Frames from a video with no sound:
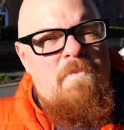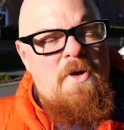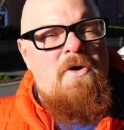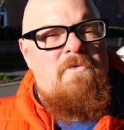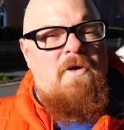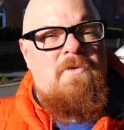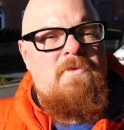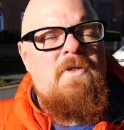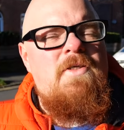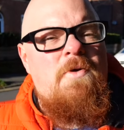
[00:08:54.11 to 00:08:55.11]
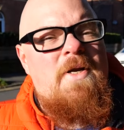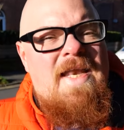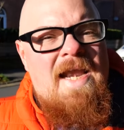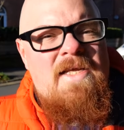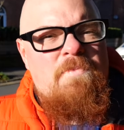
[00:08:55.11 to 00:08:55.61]
a mural to a
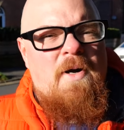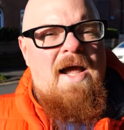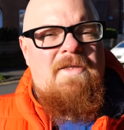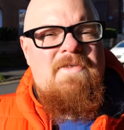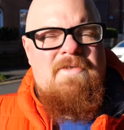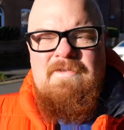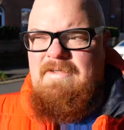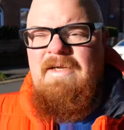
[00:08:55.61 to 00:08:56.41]
Dennis Pratt.